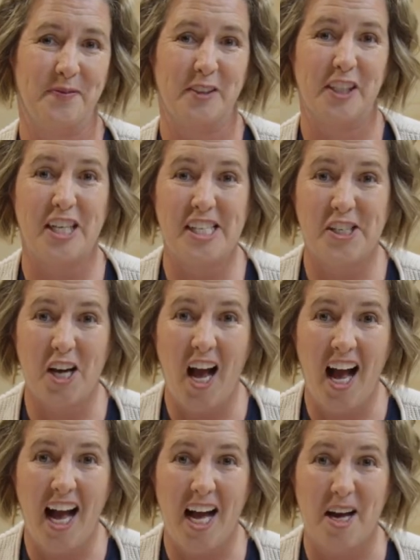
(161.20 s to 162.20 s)
Good
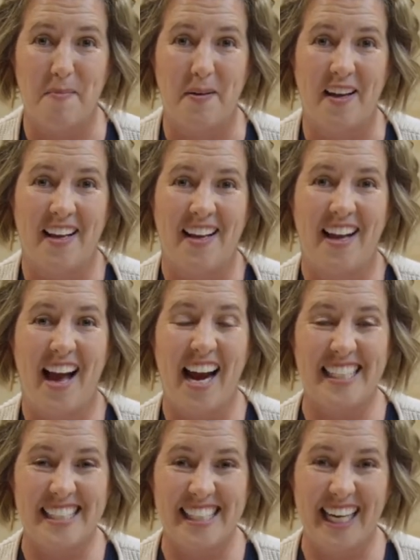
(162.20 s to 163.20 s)
job!
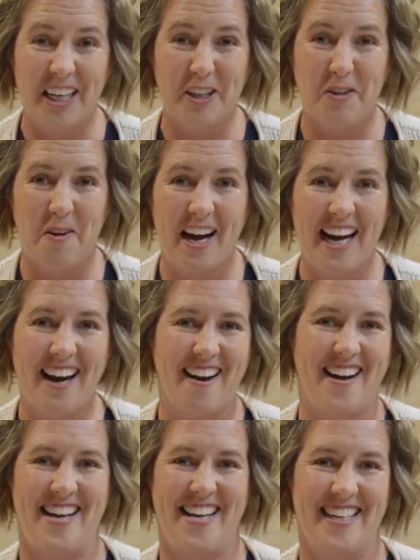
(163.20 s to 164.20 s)
I see your
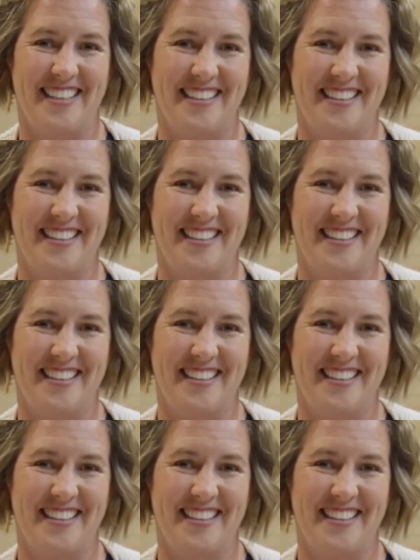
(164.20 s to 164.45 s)
crayon.